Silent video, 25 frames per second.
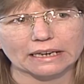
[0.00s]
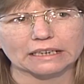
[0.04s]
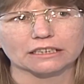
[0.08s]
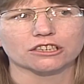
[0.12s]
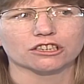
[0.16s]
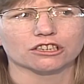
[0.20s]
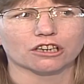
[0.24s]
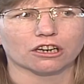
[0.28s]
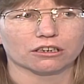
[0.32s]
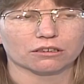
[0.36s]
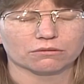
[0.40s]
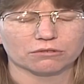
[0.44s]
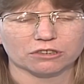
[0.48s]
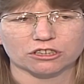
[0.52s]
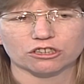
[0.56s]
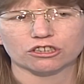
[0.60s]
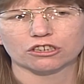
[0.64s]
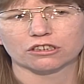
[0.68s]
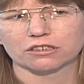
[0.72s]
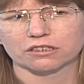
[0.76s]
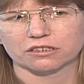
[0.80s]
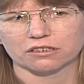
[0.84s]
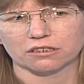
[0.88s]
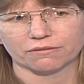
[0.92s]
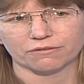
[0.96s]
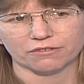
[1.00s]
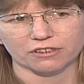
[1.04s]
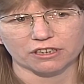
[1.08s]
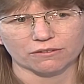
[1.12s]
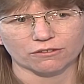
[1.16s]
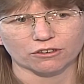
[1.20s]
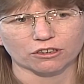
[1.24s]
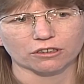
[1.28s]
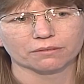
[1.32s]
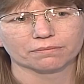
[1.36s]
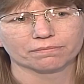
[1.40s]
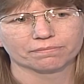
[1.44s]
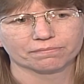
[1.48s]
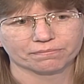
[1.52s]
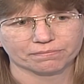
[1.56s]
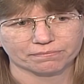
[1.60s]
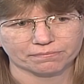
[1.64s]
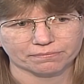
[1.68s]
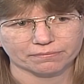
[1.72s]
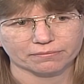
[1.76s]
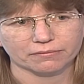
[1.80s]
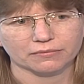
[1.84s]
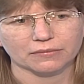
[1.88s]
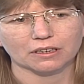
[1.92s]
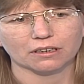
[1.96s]
It started with chills and a fever,
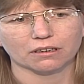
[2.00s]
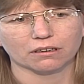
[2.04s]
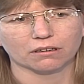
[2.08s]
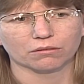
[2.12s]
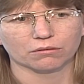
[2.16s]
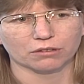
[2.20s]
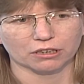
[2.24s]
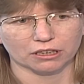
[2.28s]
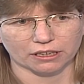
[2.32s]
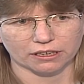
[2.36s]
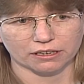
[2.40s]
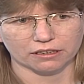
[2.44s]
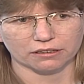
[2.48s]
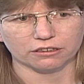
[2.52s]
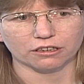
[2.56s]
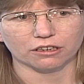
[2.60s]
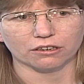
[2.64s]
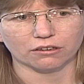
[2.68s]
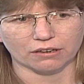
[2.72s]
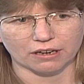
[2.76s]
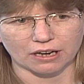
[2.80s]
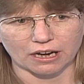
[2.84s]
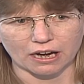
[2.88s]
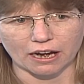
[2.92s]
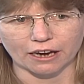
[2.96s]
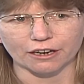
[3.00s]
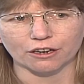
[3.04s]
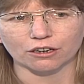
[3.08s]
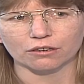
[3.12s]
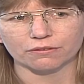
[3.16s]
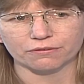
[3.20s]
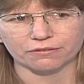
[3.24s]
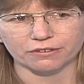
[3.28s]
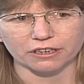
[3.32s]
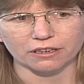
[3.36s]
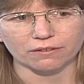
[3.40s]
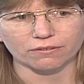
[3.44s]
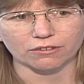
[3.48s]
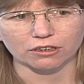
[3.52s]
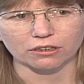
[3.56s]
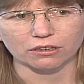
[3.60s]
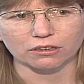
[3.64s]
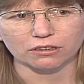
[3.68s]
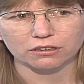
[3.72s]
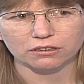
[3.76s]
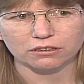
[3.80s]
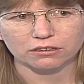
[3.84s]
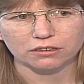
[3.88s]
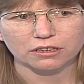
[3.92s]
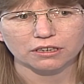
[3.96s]
a really, you know, a higher fever,
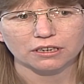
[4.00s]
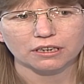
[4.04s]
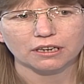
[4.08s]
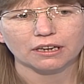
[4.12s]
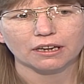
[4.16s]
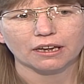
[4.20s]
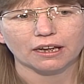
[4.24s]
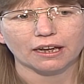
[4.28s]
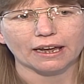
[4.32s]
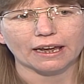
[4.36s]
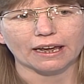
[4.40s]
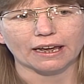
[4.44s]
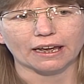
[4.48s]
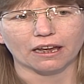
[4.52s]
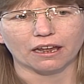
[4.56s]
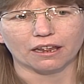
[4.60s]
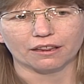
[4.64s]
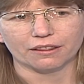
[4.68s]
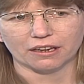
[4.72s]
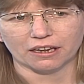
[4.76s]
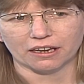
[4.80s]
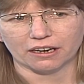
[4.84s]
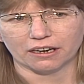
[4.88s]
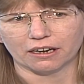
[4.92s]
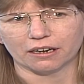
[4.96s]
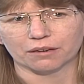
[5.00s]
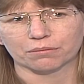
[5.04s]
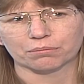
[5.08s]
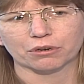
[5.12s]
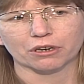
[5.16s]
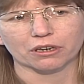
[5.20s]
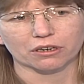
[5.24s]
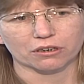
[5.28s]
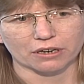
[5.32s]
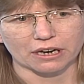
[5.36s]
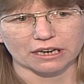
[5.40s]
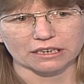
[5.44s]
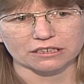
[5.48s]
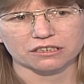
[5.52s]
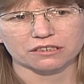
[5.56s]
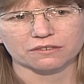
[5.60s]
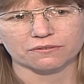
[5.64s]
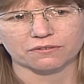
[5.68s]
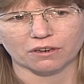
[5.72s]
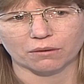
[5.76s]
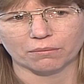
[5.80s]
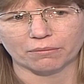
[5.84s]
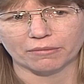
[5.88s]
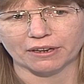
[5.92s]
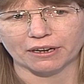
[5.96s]
and then it progressed
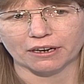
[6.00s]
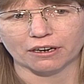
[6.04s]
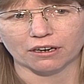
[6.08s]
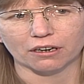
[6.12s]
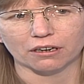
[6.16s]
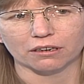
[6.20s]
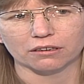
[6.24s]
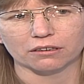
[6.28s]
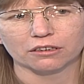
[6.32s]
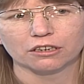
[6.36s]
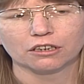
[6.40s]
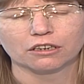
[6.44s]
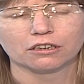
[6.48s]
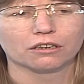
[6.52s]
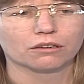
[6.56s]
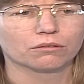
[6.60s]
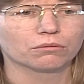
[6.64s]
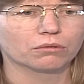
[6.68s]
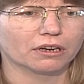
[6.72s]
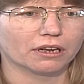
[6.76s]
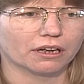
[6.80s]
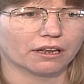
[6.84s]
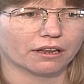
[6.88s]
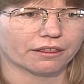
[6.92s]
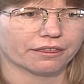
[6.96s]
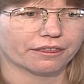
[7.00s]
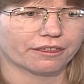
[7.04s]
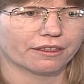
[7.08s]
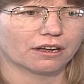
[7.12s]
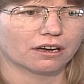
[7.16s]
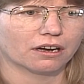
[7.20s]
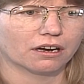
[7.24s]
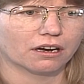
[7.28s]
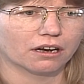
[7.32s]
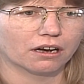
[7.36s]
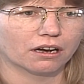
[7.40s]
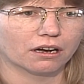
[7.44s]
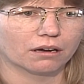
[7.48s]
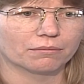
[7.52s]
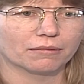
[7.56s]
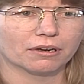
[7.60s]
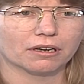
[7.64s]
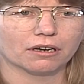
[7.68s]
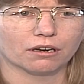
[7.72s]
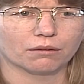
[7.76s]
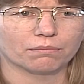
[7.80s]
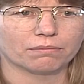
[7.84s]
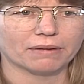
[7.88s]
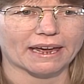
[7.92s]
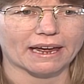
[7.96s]
from there with um,
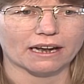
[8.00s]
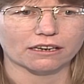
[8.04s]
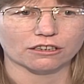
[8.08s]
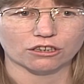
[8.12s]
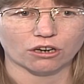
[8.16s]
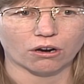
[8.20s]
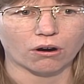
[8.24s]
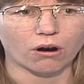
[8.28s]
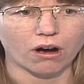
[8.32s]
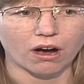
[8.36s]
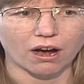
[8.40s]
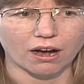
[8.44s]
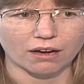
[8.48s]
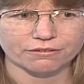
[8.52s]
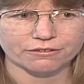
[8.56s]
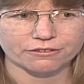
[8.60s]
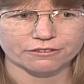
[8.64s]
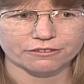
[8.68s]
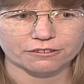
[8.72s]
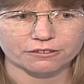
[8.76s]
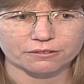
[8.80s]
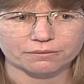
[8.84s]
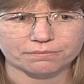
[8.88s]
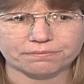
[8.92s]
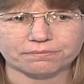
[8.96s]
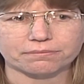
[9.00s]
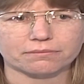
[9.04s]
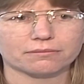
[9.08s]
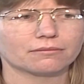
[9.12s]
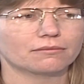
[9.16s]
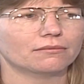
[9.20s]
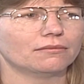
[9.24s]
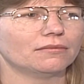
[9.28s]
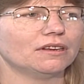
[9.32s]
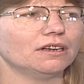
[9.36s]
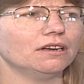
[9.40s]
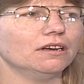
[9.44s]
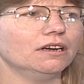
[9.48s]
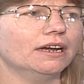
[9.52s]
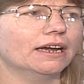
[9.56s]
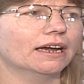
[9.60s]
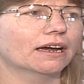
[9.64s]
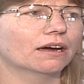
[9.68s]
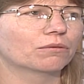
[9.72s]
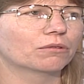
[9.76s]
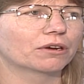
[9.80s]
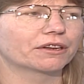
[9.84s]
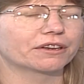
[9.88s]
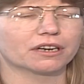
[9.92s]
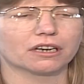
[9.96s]
a bad cough
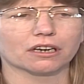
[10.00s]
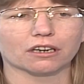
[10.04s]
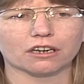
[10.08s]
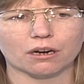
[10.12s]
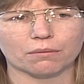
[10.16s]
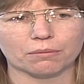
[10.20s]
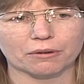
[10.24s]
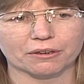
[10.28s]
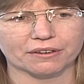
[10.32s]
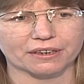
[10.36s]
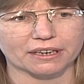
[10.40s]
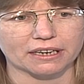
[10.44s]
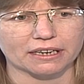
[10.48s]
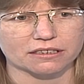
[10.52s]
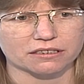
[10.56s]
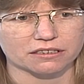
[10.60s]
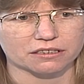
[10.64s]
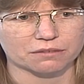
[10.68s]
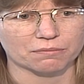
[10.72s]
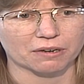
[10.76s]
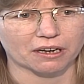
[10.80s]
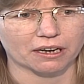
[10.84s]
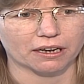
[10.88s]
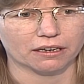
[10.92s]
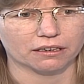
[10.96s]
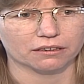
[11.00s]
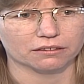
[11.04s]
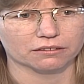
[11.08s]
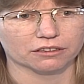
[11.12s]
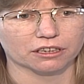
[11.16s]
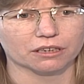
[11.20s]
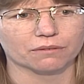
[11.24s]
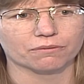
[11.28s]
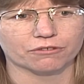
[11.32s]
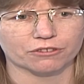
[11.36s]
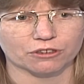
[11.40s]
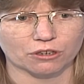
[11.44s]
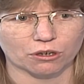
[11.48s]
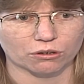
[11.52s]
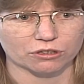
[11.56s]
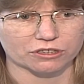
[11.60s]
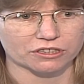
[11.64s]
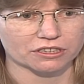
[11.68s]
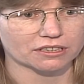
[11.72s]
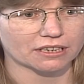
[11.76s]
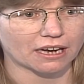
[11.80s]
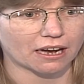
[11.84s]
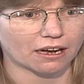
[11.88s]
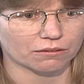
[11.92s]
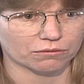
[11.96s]
and within a couple days, my lymph
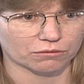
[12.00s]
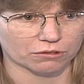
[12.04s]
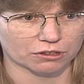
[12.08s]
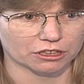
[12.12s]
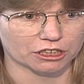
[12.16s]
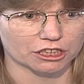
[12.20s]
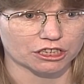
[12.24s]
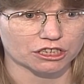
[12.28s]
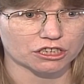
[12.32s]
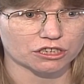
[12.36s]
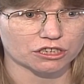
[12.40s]
nodes got really